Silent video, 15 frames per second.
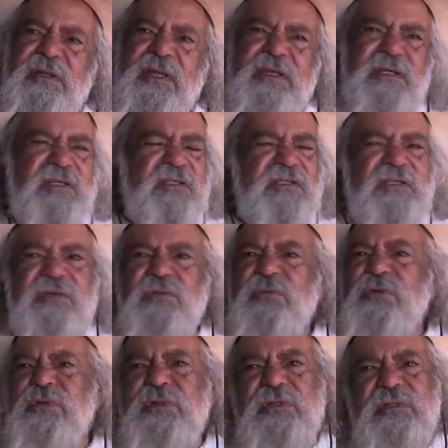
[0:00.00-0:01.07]
And she
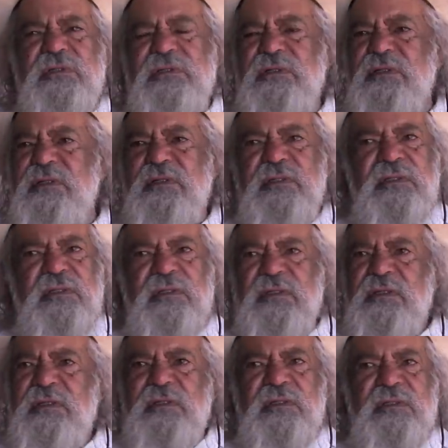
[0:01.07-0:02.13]
would.
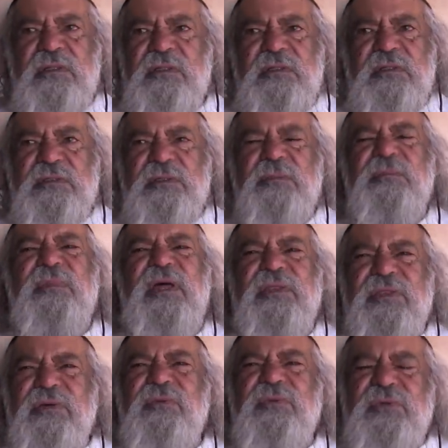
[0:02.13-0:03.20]
The
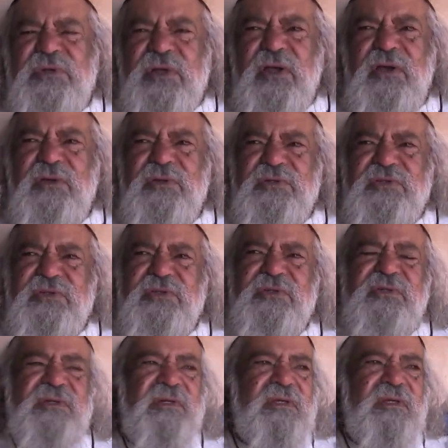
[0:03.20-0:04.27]
mother would hold you.
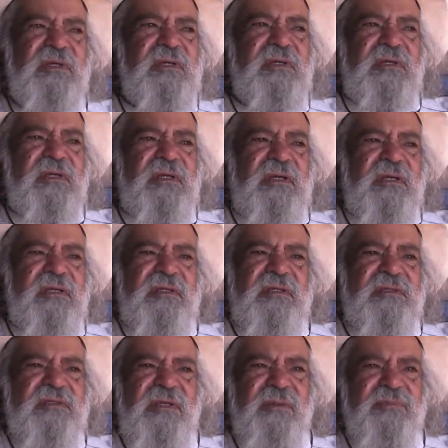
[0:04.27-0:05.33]
And
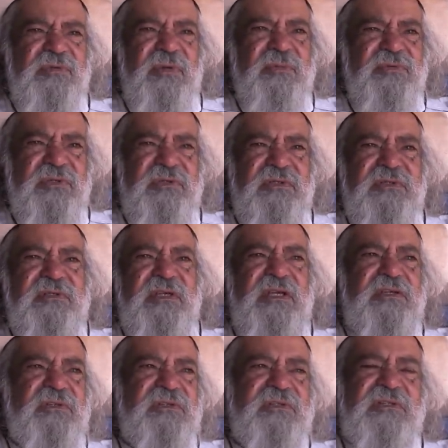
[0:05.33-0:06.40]
sometimes she'd just
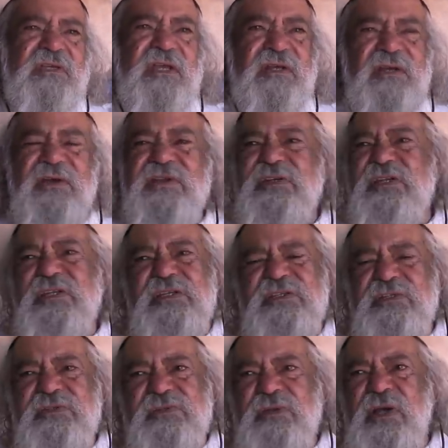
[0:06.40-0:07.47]
say to the son, I
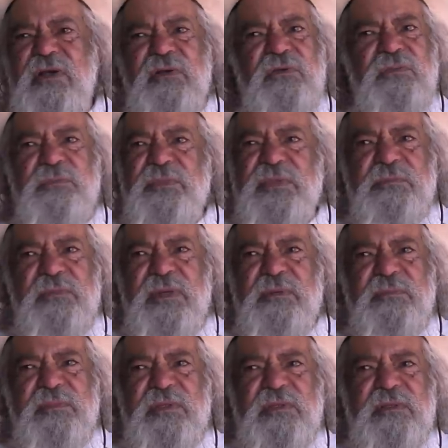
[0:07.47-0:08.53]
need you to hold me,
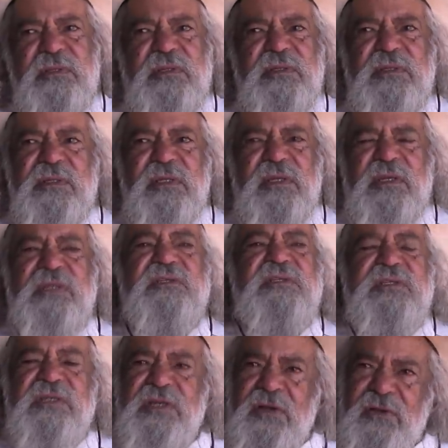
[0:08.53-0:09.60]
Mum. And
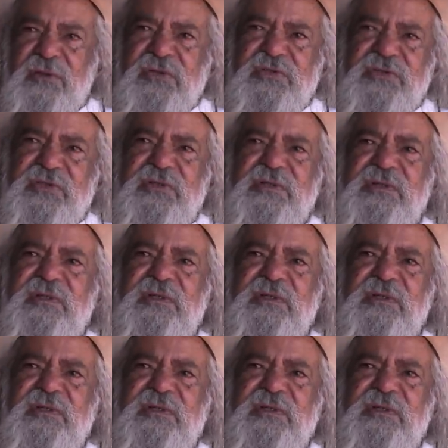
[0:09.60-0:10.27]
she'd hold you.